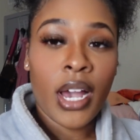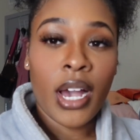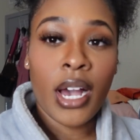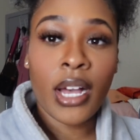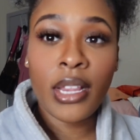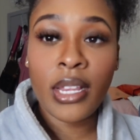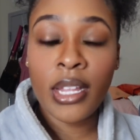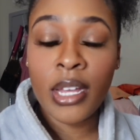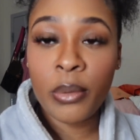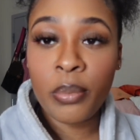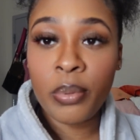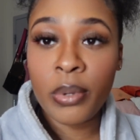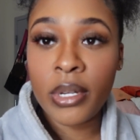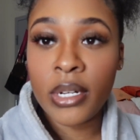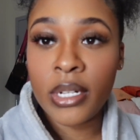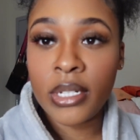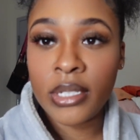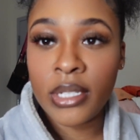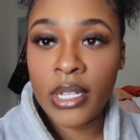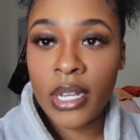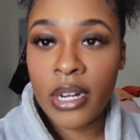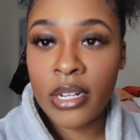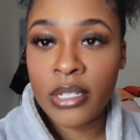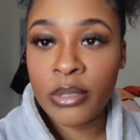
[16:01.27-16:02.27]
I love putting the
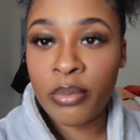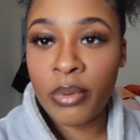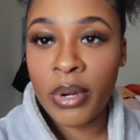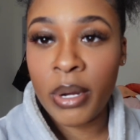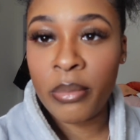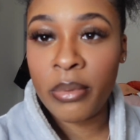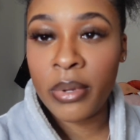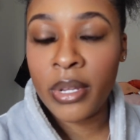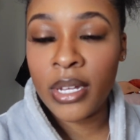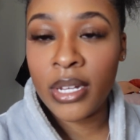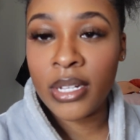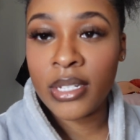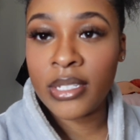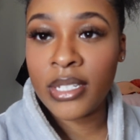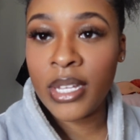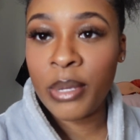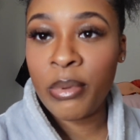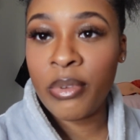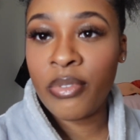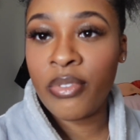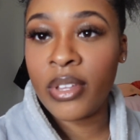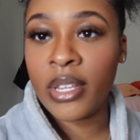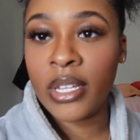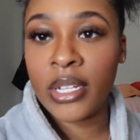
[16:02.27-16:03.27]
setting spray because it
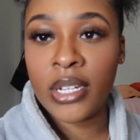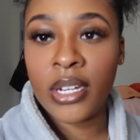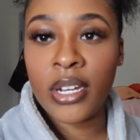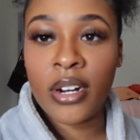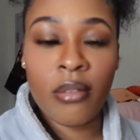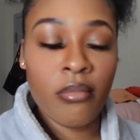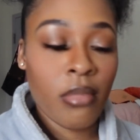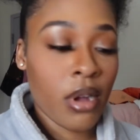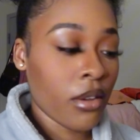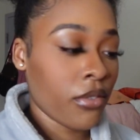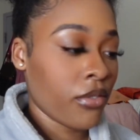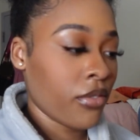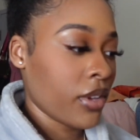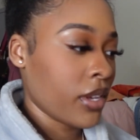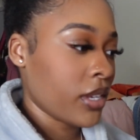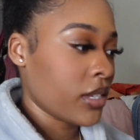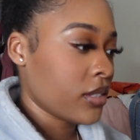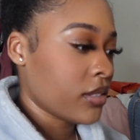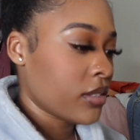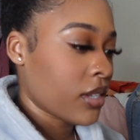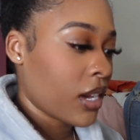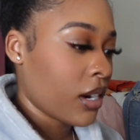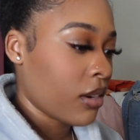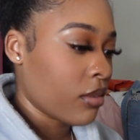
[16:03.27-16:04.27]
be feeling good on my
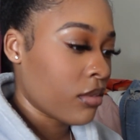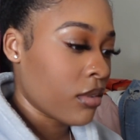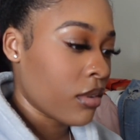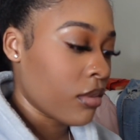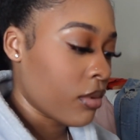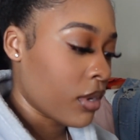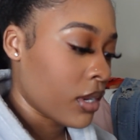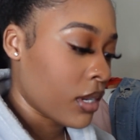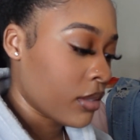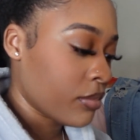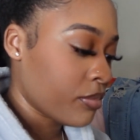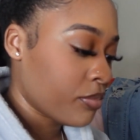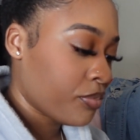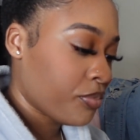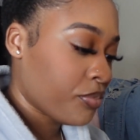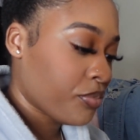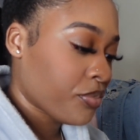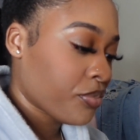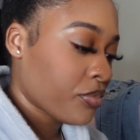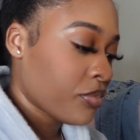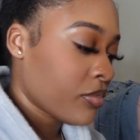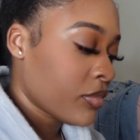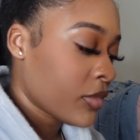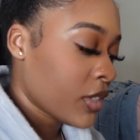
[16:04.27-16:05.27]
face. I don't know why.
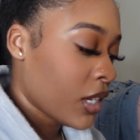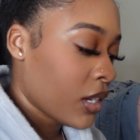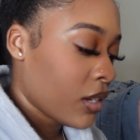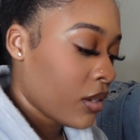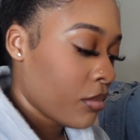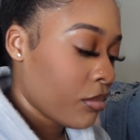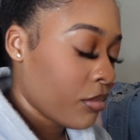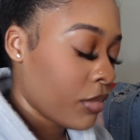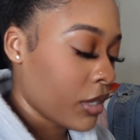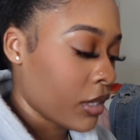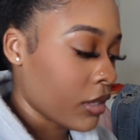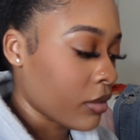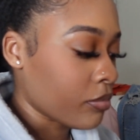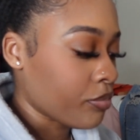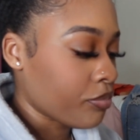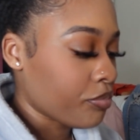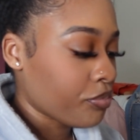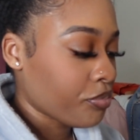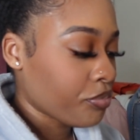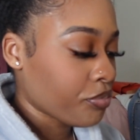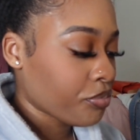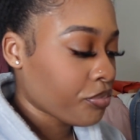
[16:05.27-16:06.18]
But